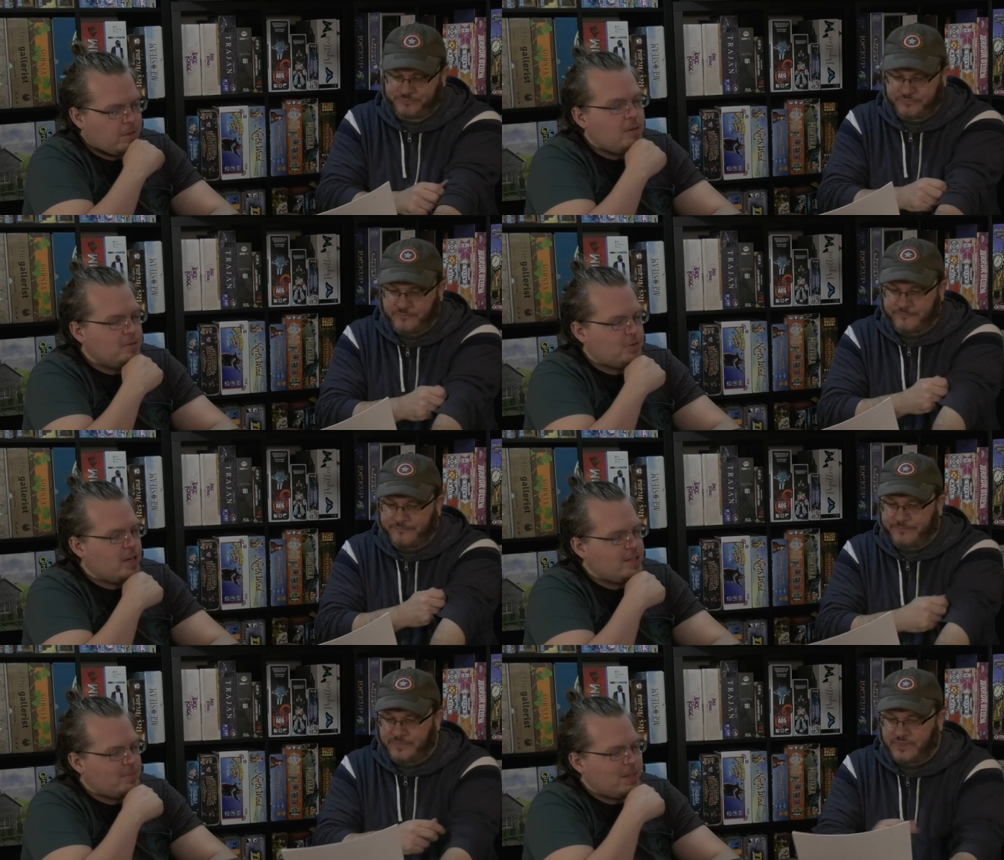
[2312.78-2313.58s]
Speaker 1: But I was
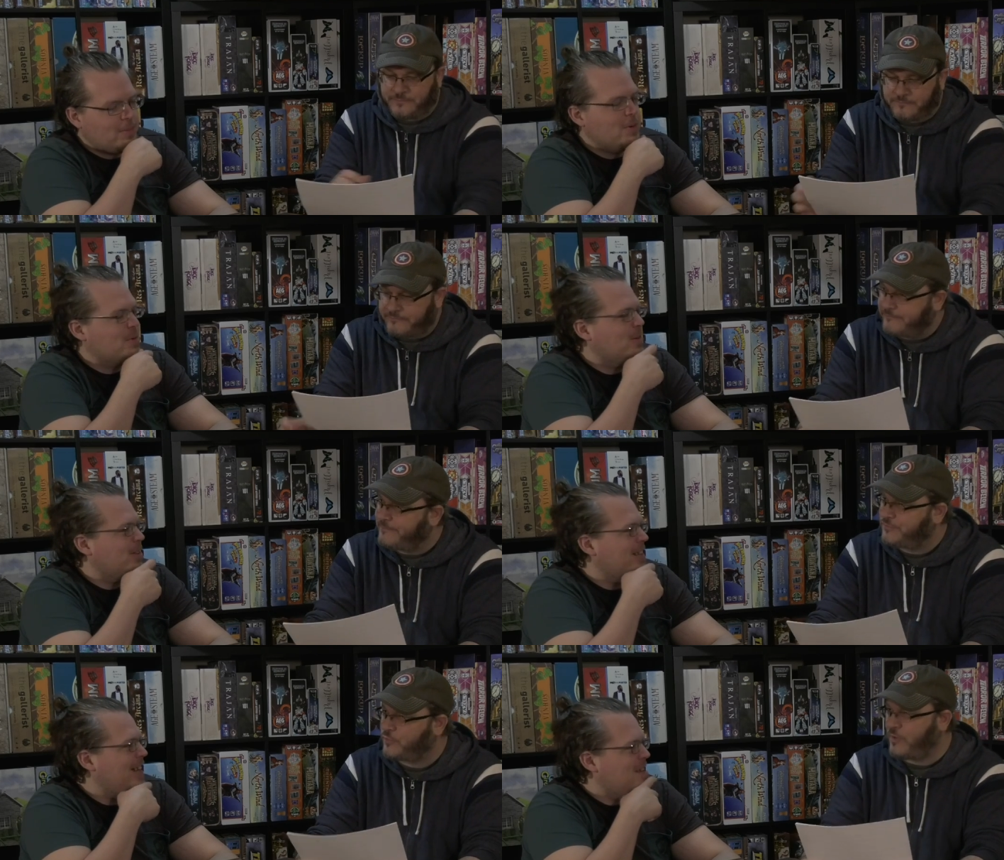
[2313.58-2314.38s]
trying to play poker
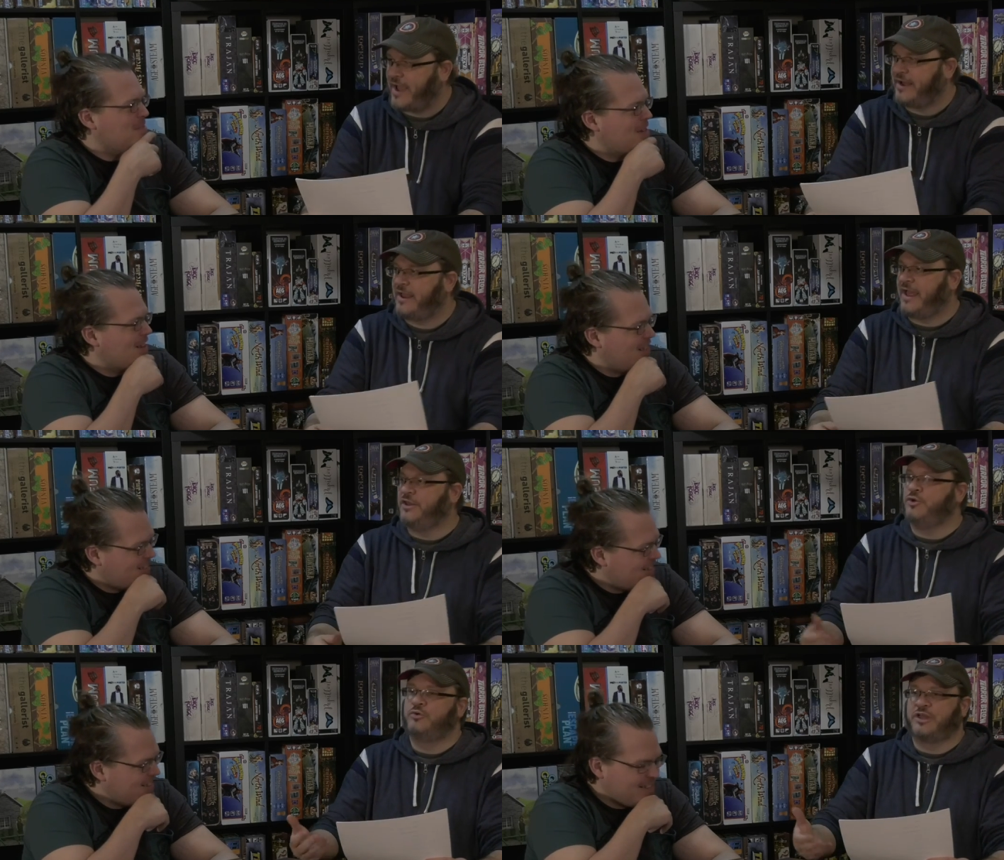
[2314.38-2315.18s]
in the game. Right. And,
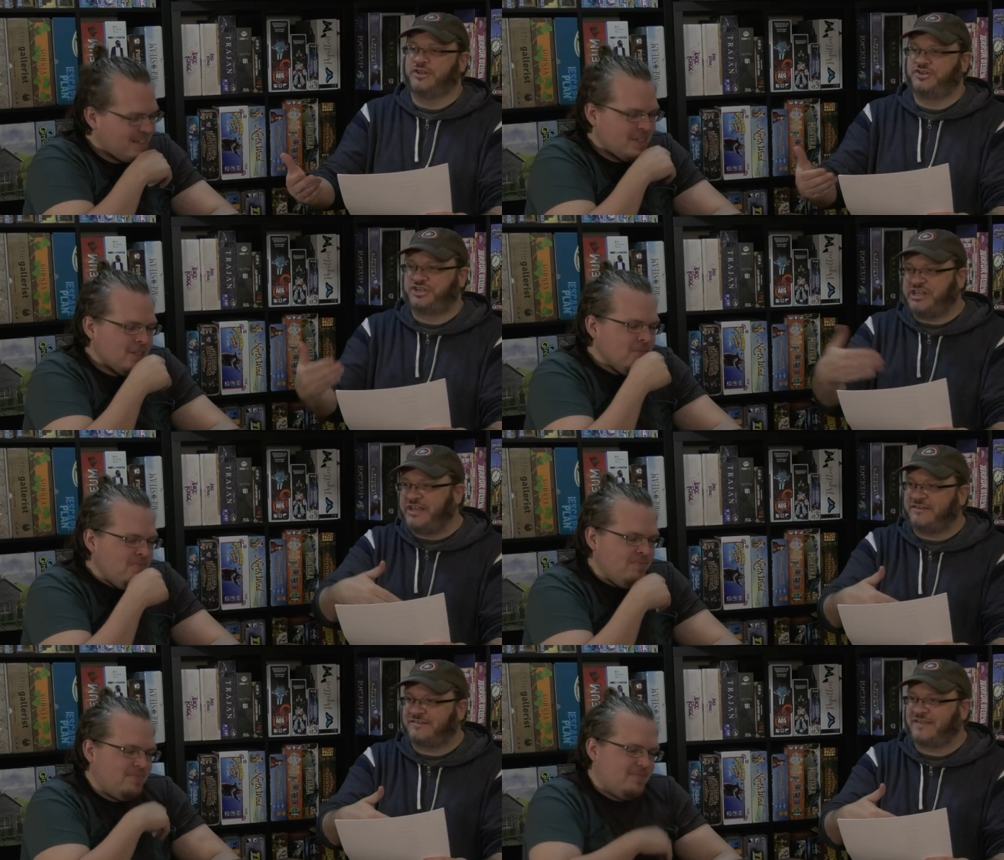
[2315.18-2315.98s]
and
Speaker 2: you can
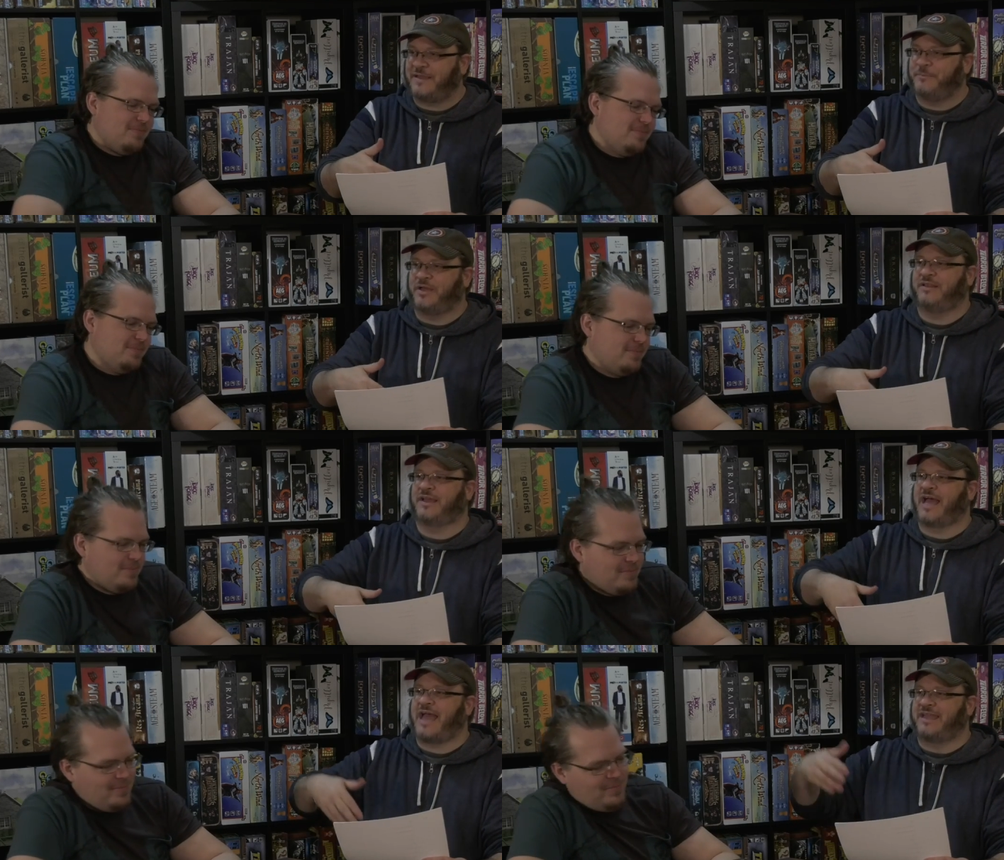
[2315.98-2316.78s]
cheat, but
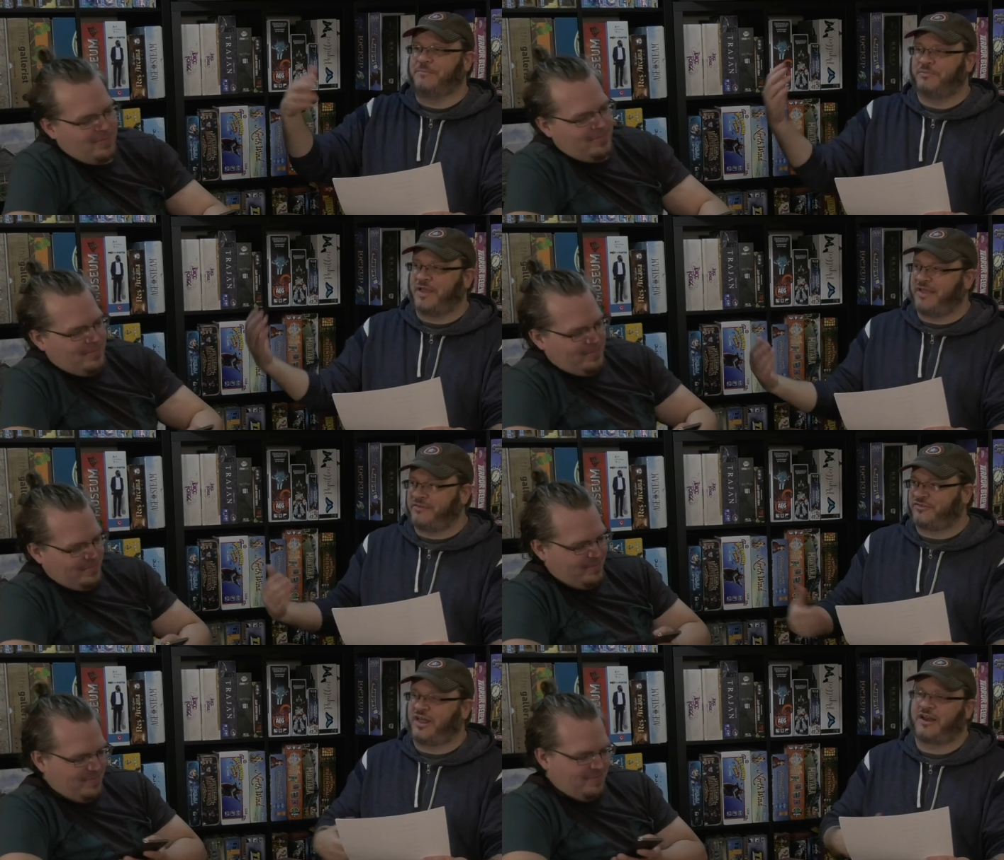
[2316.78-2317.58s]
a guy can play.
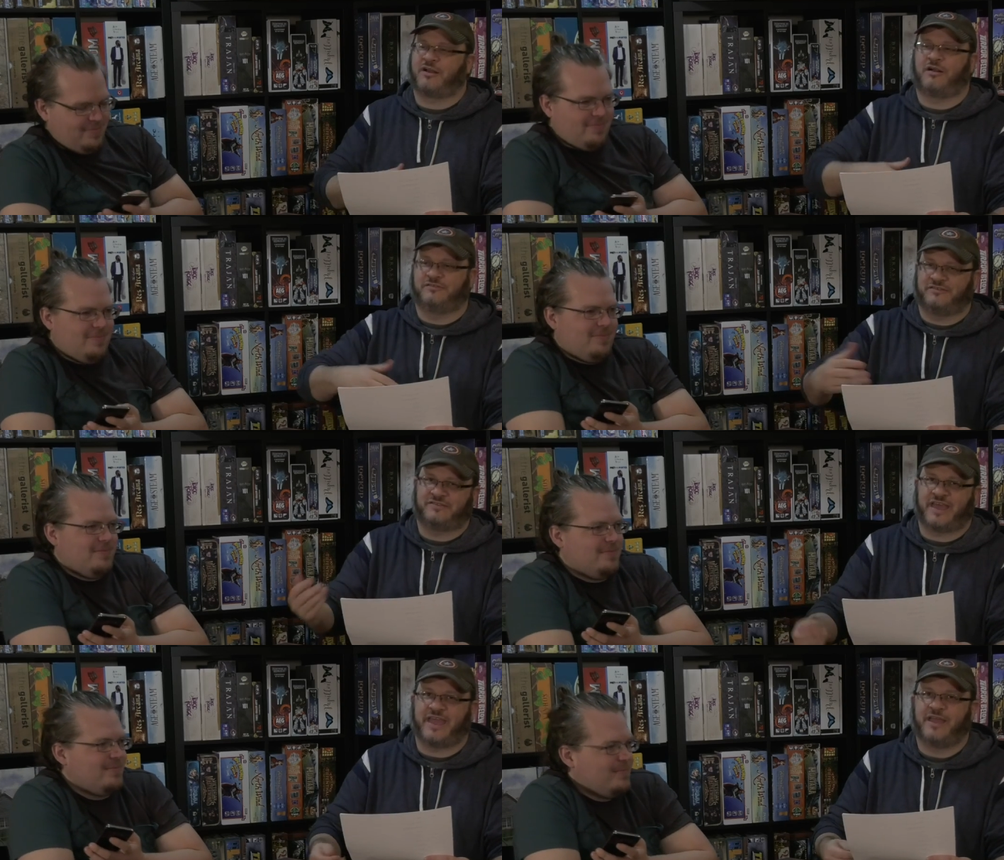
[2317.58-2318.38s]
There's a lot of cards that
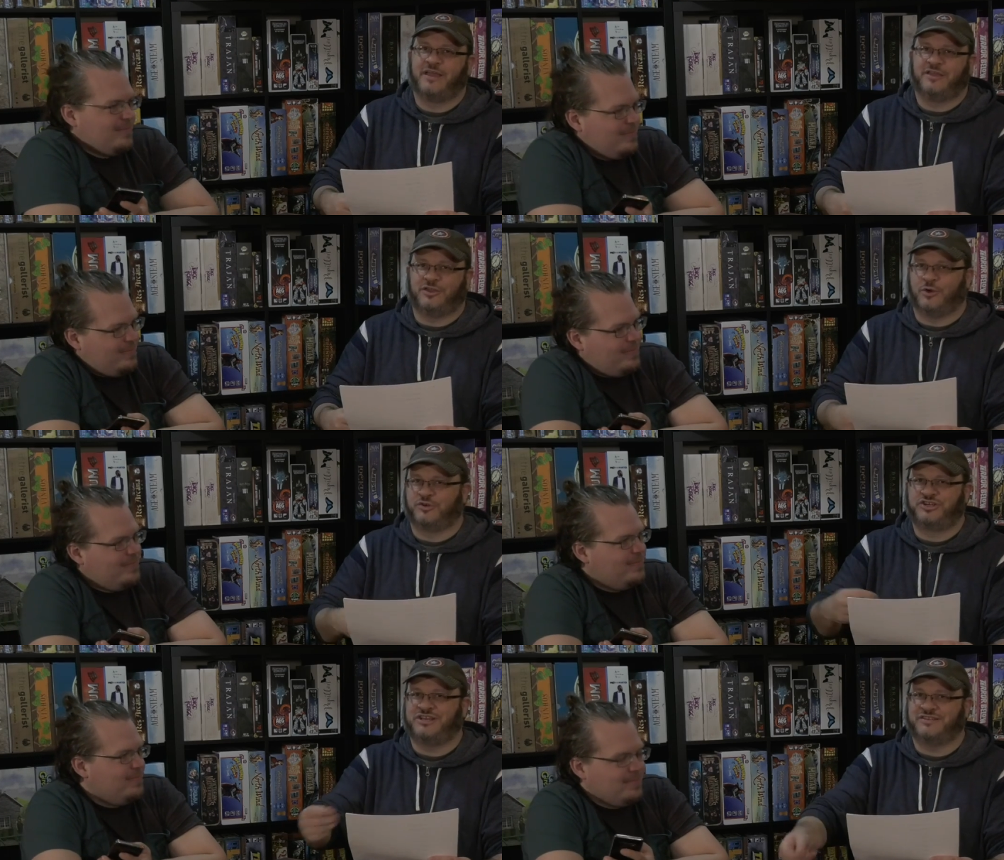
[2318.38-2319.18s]
say you're
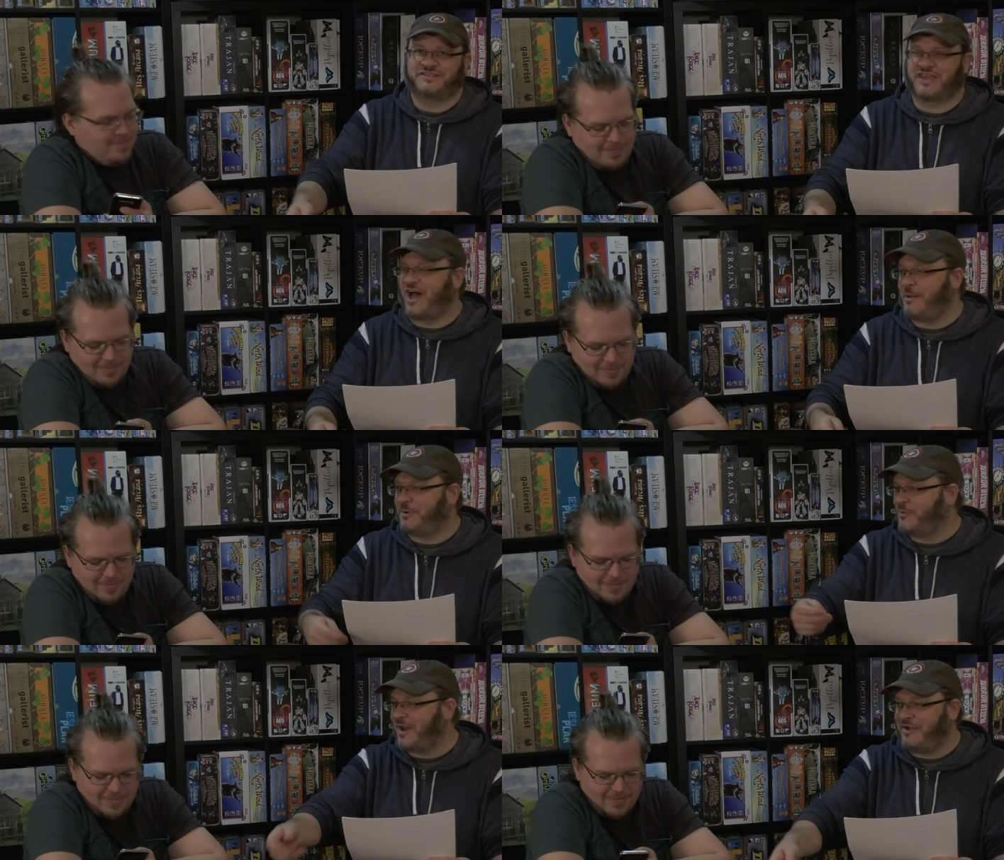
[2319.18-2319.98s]
cheating
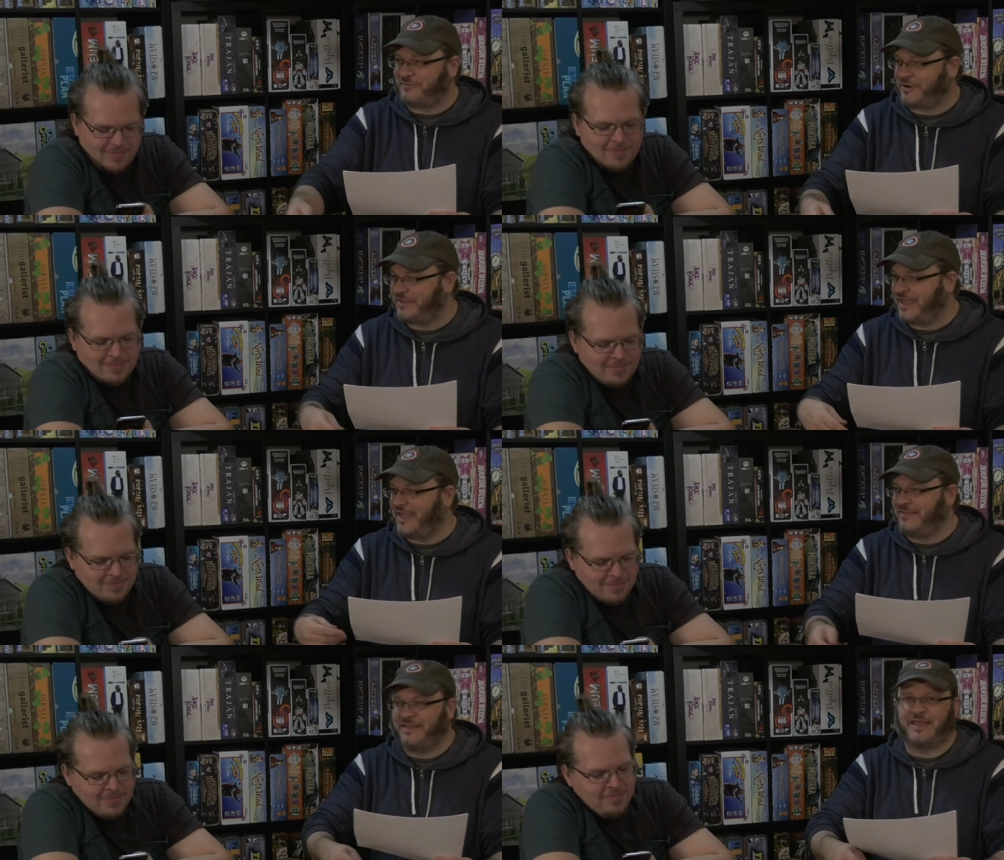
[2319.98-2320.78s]
scum or whatever, and they and then